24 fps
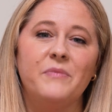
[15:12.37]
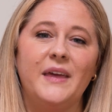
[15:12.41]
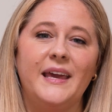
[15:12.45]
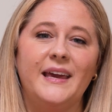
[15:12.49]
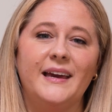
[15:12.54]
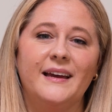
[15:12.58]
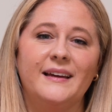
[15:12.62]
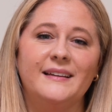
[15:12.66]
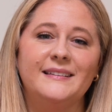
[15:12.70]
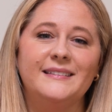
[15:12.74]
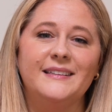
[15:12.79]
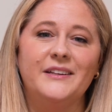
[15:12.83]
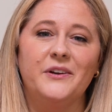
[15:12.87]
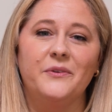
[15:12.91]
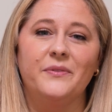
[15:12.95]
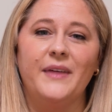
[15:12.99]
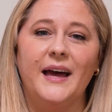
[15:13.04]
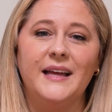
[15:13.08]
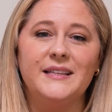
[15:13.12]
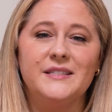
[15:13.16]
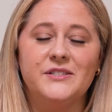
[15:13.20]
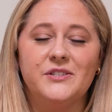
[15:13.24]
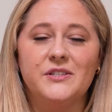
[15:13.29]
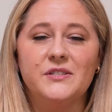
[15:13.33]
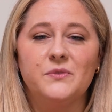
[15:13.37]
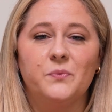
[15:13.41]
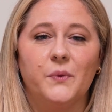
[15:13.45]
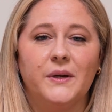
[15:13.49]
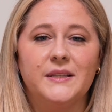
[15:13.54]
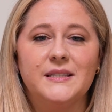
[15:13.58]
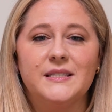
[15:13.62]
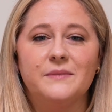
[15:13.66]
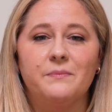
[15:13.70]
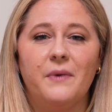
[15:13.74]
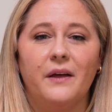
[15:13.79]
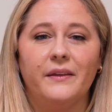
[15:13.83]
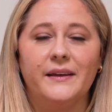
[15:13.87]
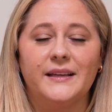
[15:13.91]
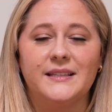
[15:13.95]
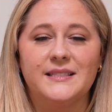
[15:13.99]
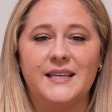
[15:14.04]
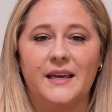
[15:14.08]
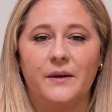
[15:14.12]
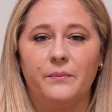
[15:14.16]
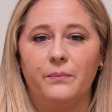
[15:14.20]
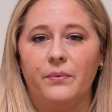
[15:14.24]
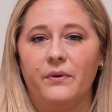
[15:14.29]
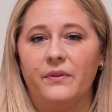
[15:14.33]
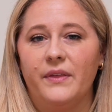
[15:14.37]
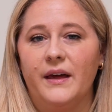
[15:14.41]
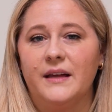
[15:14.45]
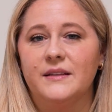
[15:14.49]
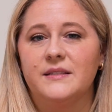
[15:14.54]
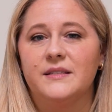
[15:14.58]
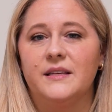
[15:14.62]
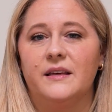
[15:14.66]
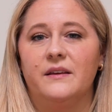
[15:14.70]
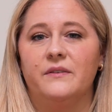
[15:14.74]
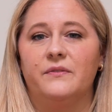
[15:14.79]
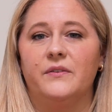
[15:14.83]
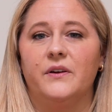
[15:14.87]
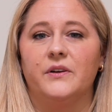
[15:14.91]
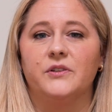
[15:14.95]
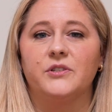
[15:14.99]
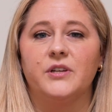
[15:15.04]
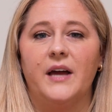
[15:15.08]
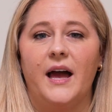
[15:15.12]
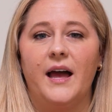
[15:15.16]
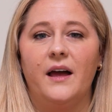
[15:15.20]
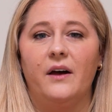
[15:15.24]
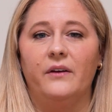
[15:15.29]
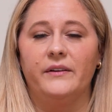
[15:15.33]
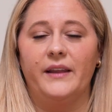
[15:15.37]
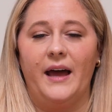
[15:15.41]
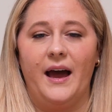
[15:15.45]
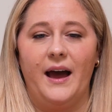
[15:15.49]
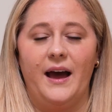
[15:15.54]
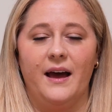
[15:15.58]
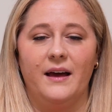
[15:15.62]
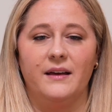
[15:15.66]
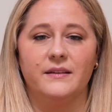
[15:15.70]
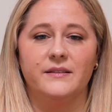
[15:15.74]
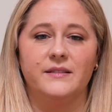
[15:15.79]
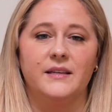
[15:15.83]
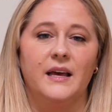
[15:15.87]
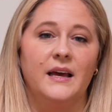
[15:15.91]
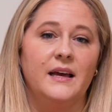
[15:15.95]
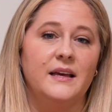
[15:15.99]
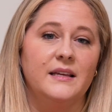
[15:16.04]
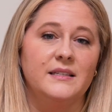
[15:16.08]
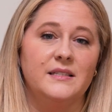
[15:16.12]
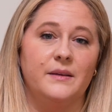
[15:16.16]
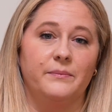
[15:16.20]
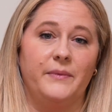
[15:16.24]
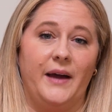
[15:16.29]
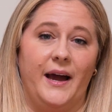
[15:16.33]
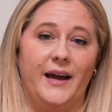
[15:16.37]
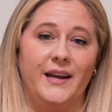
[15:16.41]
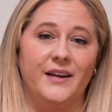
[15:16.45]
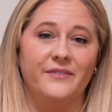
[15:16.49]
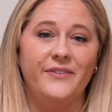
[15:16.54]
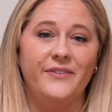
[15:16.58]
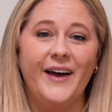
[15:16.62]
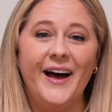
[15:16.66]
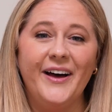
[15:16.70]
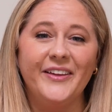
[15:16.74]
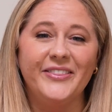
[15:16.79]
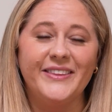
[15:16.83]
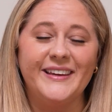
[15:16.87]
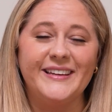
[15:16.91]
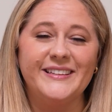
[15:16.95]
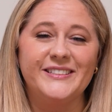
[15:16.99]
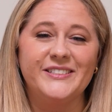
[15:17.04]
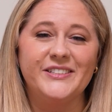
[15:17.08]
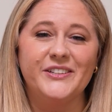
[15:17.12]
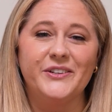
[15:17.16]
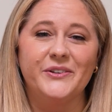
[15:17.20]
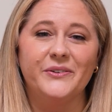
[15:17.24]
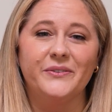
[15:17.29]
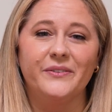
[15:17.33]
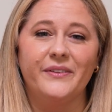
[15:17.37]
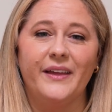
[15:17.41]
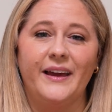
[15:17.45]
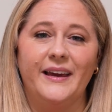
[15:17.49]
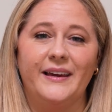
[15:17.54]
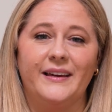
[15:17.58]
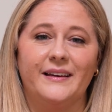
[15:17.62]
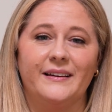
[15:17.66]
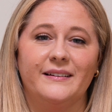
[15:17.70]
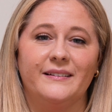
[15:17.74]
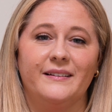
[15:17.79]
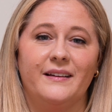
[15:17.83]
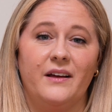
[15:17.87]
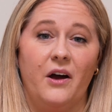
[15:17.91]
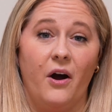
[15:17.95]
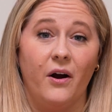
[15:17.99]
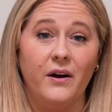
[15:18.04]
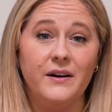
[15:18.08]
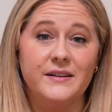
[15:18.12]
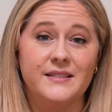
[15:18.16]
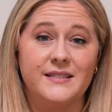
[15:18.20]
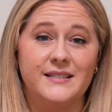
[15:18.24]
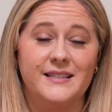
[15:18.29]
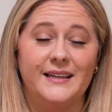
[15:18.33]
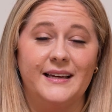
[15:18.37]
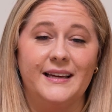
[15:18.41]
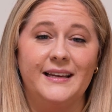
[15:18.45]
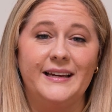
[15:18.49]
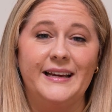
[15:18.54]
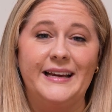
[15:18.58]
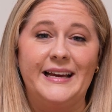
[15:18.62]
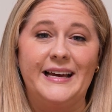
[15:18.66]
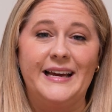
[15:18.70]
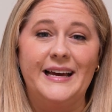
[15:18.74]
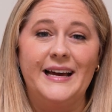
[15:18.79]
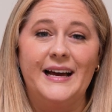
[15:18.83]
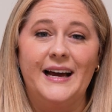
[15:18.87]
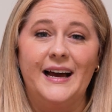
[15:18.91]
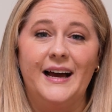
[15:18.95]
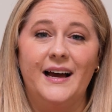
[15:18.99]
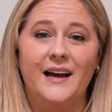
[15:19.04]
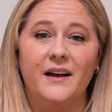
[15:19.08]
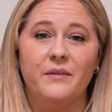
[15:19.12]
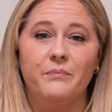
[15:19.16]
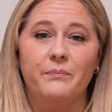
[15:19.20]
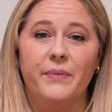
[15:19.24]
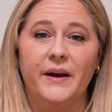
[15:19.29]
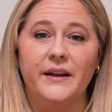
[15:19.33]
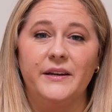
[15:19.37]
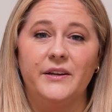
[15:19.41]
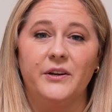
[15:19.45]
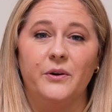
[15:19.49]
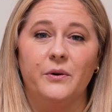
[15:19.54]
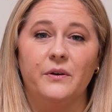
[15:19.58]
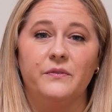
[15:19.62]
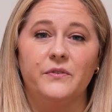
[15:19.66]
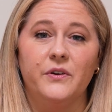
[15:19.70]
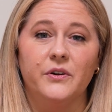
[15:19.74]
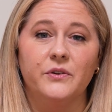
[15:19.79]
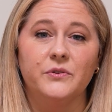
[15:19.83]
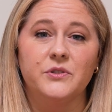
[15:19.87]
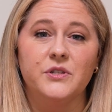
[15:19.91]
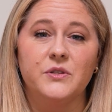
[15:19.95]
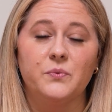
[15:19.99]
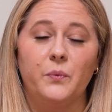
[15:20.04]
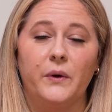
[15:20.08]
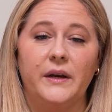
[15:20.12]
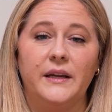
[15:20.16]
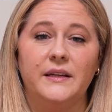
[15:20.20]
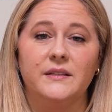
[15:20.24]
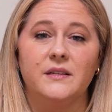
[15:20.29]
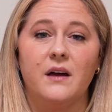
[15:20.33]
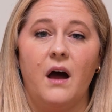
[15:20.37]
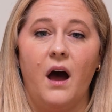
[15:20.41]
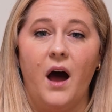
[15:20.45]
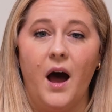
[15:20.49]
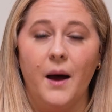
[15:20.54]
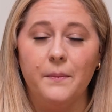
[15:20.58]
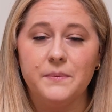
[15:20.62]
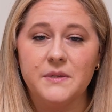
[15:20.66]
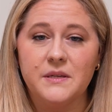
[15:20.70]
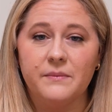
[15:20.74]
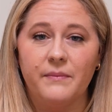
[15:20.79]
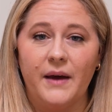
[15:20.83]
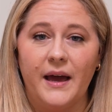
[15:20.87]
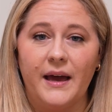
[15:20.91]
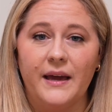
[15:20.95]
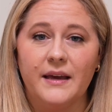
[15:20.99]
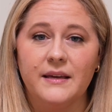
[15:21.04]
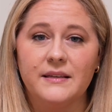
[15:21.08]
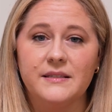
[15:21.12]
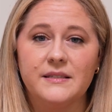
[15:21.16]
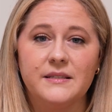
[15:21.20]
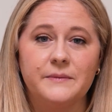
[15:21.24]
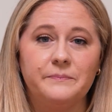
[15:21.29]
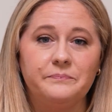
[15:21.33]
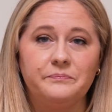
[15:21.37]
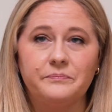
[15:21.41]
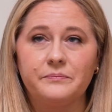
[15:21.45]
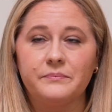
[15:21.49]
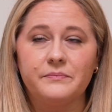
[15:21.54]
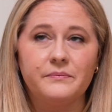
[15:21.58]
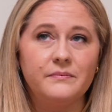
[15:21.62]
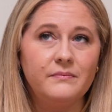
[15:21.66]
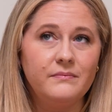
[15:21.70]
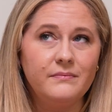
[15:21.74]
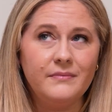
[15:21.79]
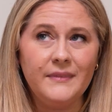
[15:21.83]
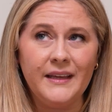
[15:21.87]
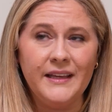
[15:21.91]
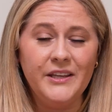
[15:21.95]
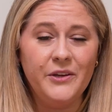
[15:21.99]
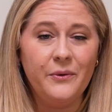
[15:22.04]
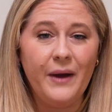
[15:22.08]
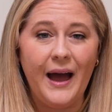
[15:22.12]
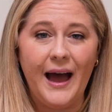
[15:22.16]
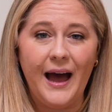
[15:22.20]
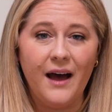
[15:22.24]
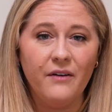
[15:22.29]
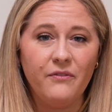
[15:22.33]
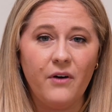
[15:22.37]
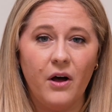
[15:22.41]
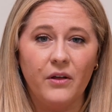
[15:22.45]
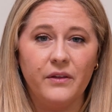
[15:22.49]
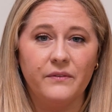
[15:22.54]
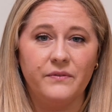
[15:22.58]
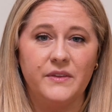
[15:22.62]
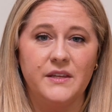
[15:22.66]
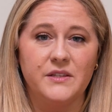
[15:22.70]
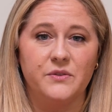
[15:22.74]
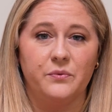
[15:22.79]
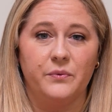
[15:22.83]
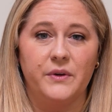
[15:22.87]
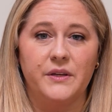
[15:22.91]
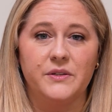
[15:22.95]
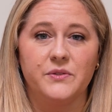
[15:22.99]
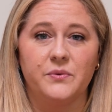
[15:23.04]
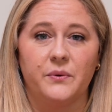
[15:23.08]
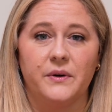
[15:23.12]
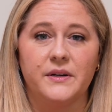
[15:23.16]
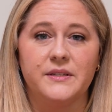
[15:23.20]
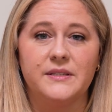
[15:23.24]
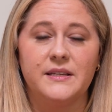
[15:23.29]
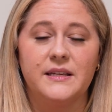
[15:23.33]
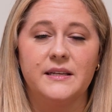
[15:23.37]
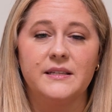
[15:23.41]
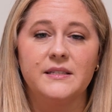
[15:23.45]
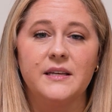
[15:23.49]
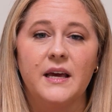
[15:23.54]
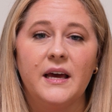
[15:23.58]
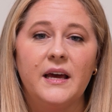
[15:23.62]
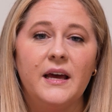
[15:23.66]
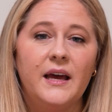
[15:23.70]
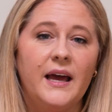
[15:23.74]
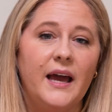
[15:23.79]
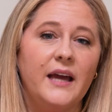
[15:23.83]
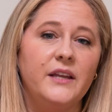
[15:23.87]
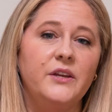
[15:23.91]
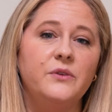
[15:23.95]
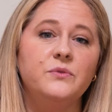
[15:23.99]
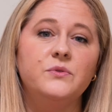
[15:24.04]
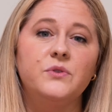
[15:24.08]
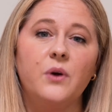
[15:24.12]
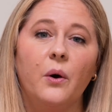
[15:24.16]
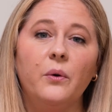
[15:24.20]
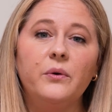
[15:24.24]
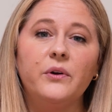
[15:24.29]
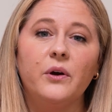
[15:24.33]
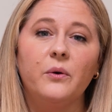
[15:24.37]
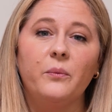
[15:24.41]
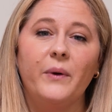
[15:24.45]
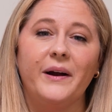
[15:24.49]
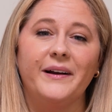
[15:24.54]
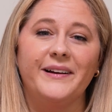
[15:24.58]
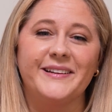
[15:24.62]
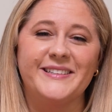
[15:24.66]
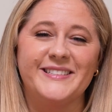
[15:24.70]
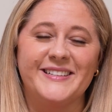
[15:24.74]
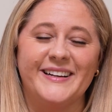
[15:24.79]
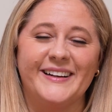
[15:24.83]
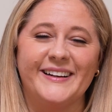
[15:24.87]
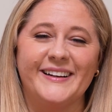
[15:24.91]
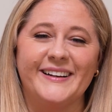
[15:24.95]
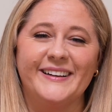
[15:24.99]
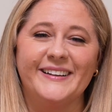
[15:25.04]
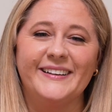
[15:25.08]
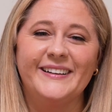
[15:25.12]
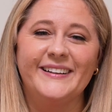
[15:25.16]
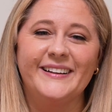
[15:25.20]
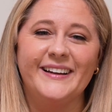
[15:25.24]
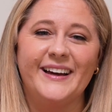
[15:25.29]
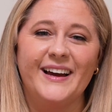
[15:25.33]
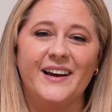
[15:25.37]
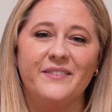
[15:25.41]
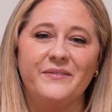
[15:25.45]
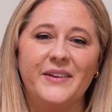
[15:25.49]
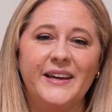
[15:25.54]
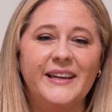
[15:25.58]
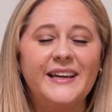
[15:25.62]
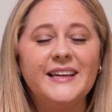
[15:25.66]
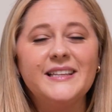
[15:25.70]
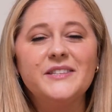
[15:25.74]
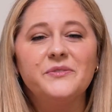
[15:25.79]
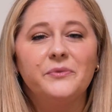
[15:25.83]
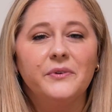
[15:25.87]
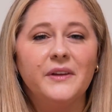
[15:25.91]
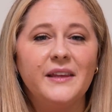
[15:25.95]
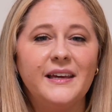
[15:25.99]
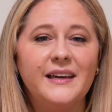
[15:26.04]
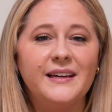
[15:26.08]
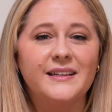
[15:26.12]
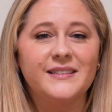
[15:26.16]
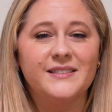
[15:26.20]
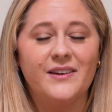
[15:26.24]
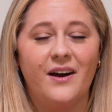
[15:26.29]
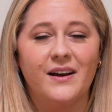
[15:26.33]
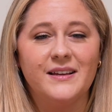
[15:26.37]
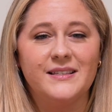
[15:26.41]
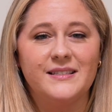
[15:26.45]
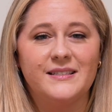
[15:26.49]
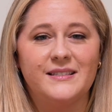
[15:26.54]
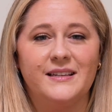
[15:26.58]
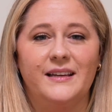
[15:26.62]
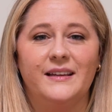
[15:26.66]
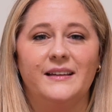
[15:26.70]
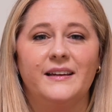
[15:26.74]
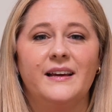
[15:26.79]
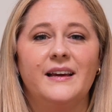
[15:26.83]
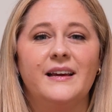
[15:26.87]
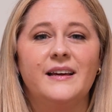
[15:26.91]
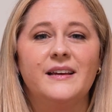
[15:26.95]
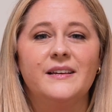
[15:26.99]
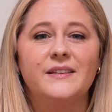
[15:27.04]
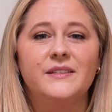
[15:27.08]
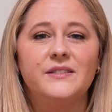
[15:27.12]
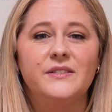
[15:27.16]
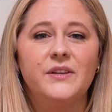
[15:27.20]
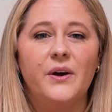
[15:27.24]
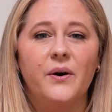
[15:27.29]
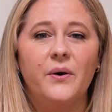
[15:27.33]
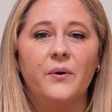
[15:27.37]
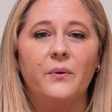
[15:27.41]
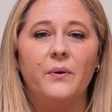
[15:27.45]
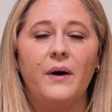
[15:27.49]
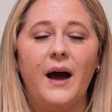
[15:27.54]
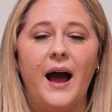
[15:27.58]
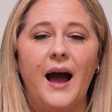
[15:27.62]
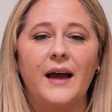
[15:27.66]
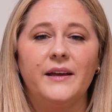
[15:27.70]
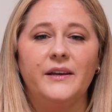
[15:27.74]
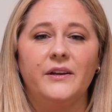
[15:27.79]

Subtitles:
And, that's just one small example. That's if your child has some kind of health issue like ours did. But, if you're just wanting to optimize and you have all of these resources and you don't know where to turn, it gets really exhausting. So,